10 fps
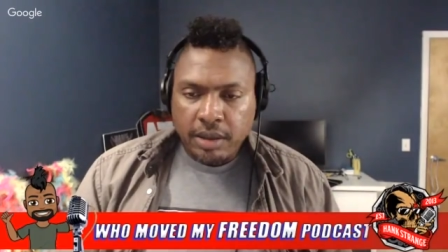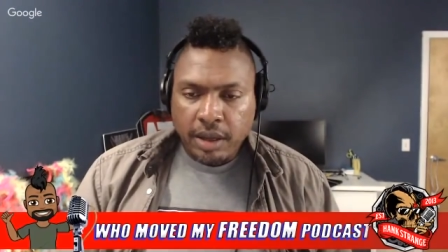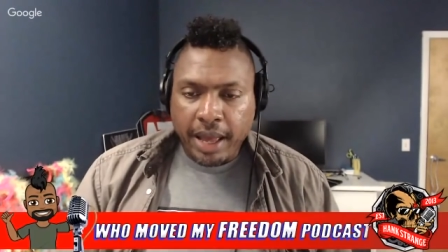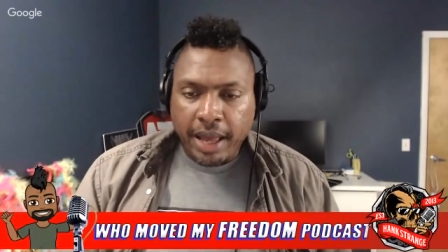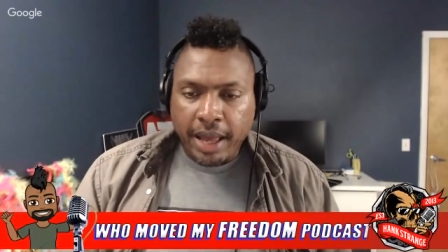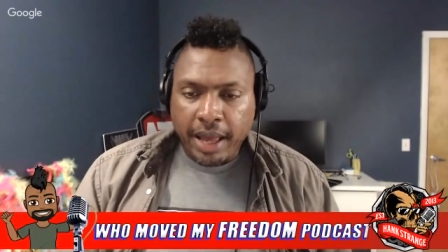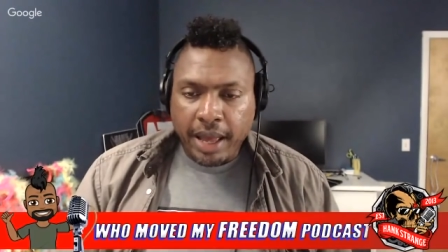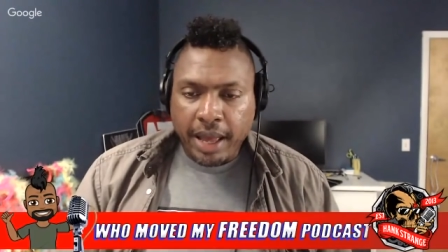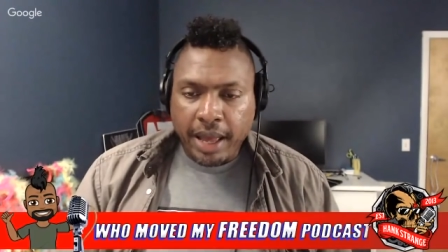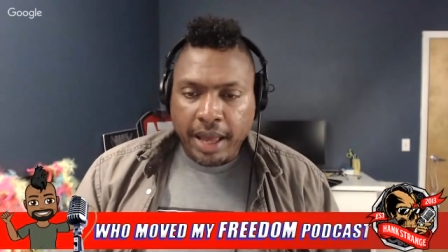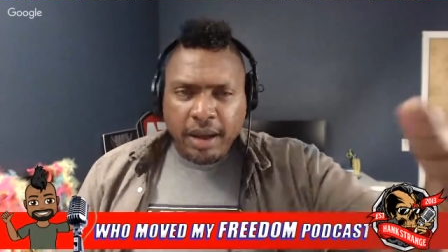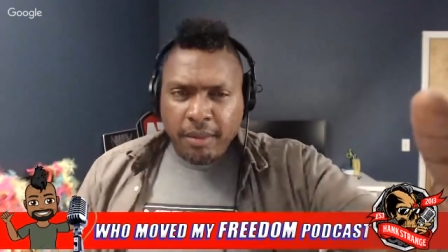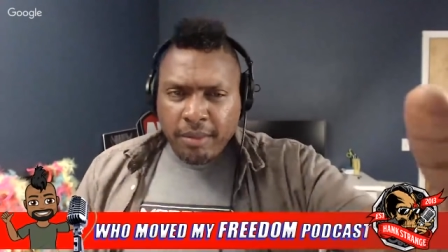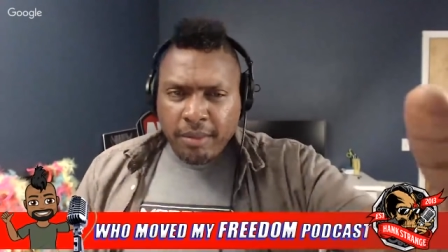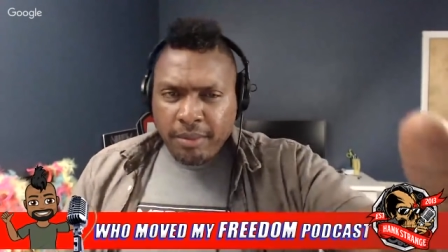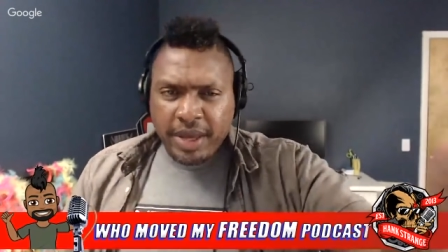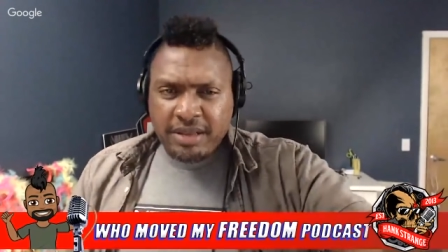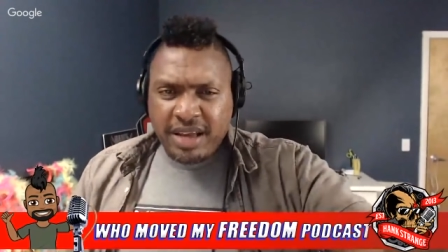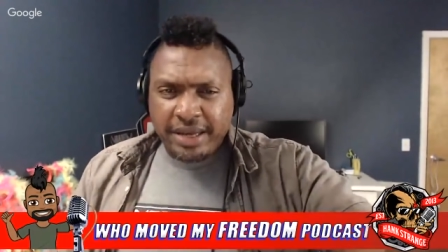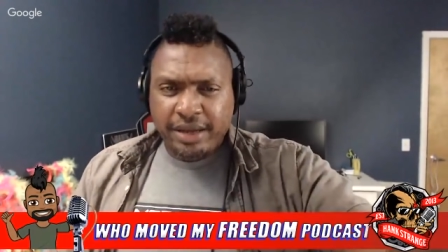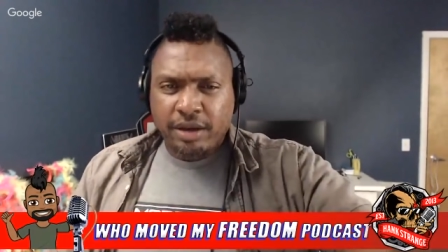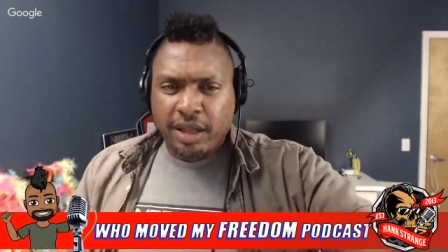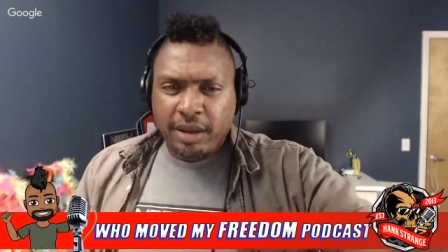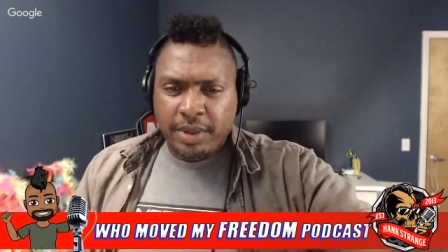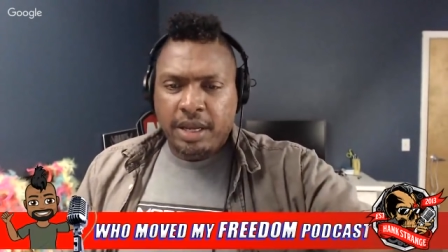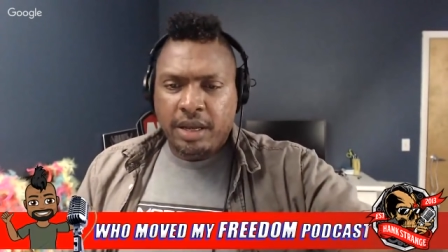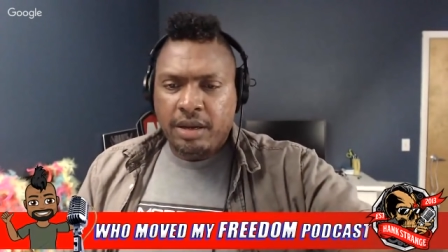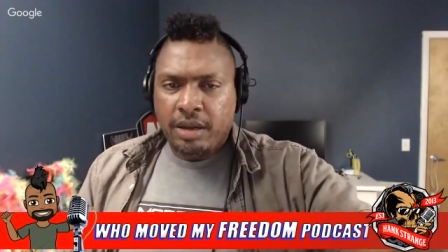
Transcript: And by yeah. the way, Big Daddy Unlimited